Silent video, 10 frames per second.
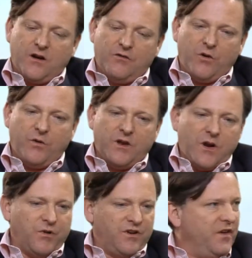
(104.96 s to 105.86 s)
growing the
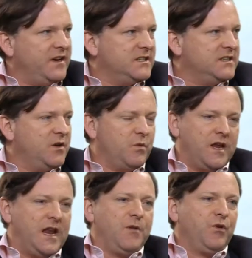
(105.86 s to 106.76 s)
number of devices that
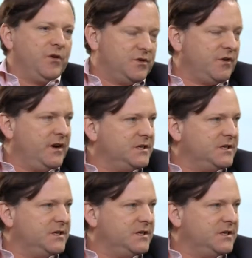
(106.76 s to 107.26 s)
we enable those great